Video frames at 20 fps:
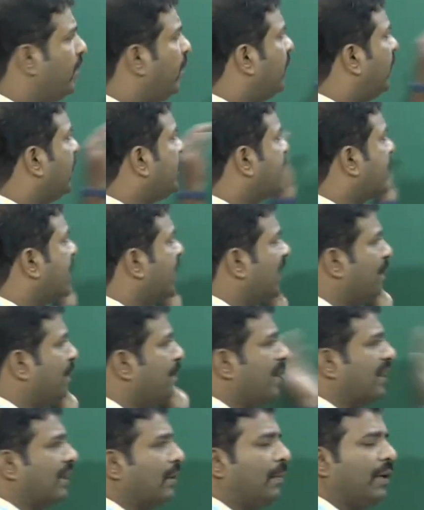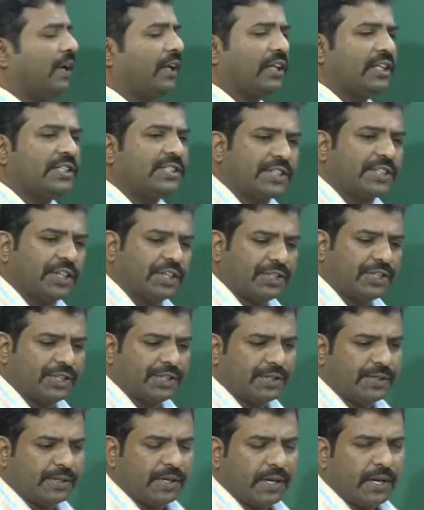the Discrete Mathematical
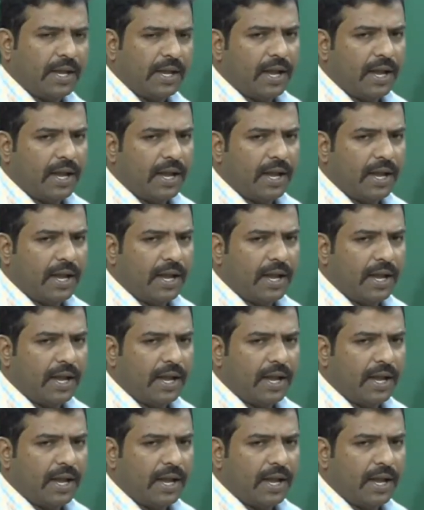Structure,